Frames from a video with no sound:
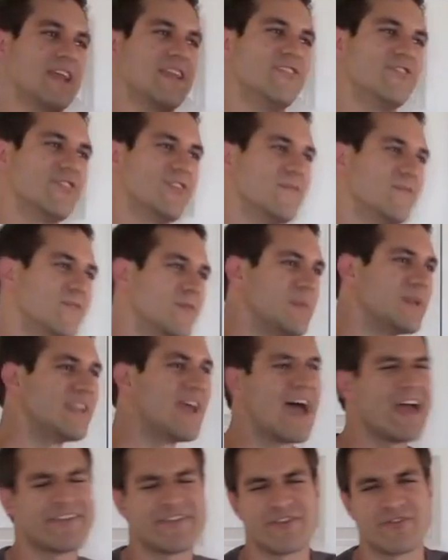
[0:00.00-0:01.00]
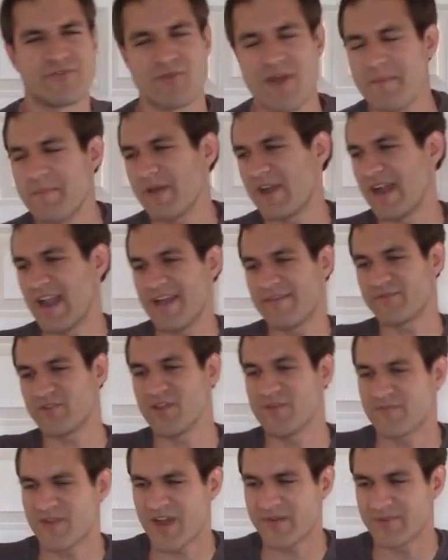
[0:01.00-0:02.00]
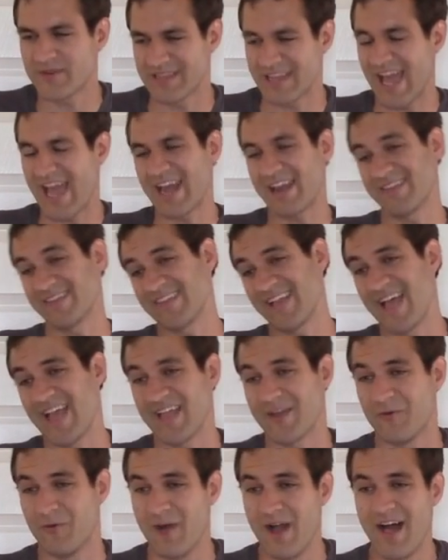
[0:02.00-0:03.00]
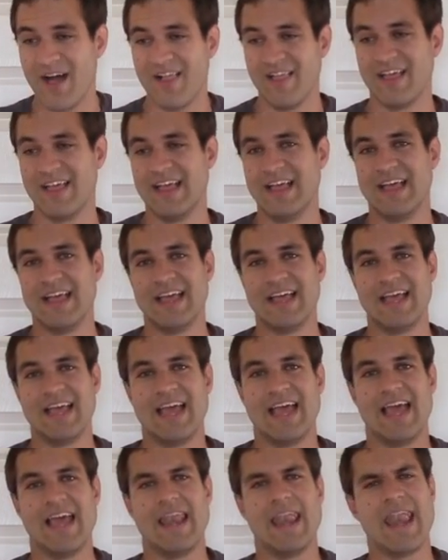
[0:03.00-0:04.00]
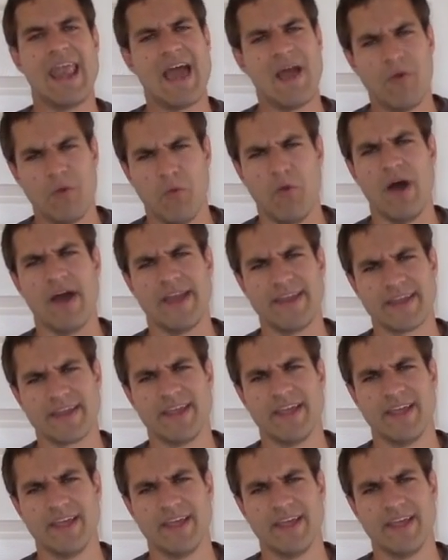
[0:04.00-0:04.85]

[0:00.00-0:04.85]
an engine from a Dodge Intrepid, and after you've covered that, it's like, well, now what?